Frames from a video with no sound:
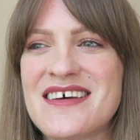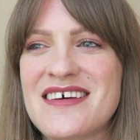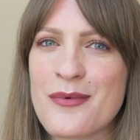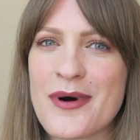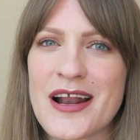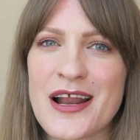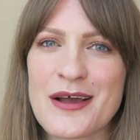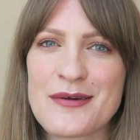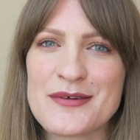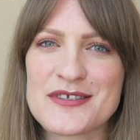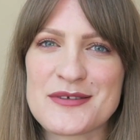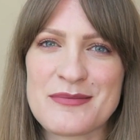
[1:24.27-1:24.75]

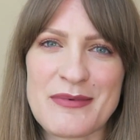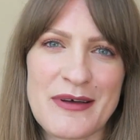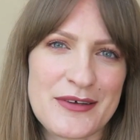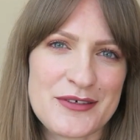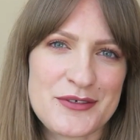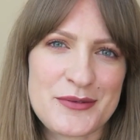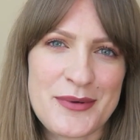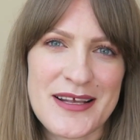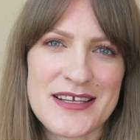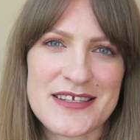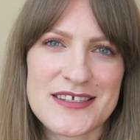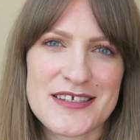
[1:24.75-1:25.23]
When I was
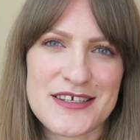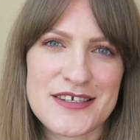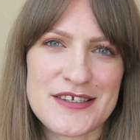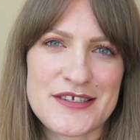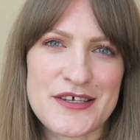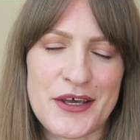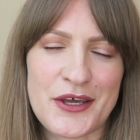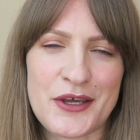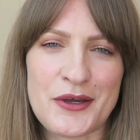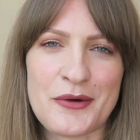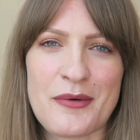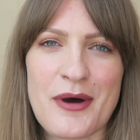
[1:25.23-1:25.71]
about
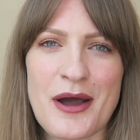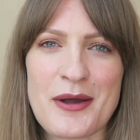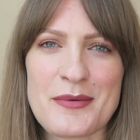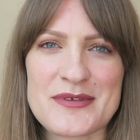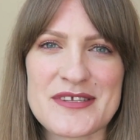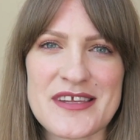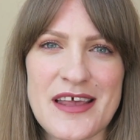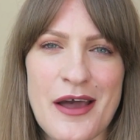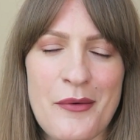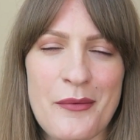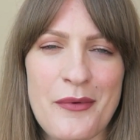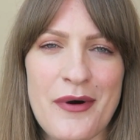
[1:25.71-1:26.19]
22, I
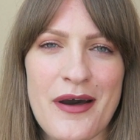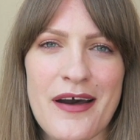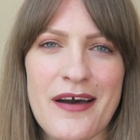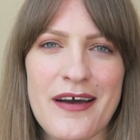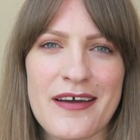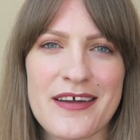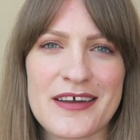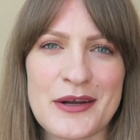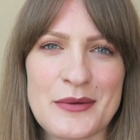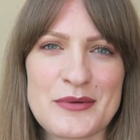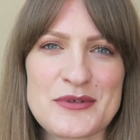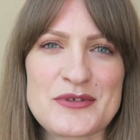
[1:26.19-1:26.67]
was at
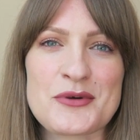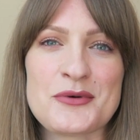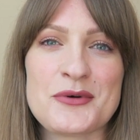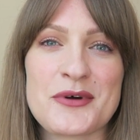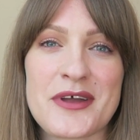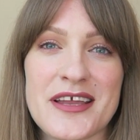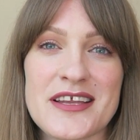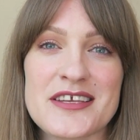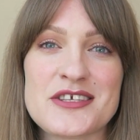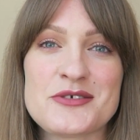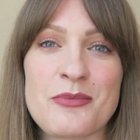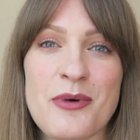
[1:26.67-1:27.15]
work and I was
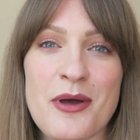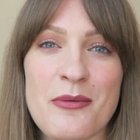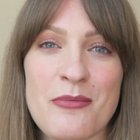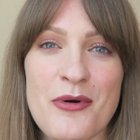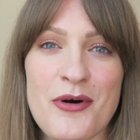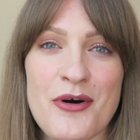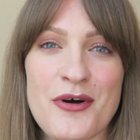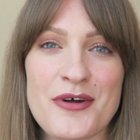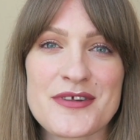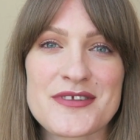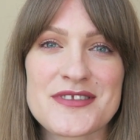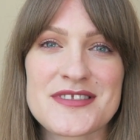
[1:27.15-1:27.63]
talking to my
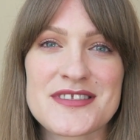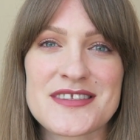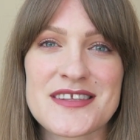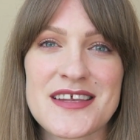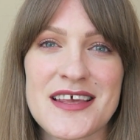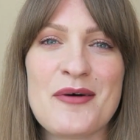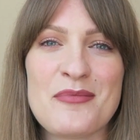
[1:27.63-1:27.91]
boss,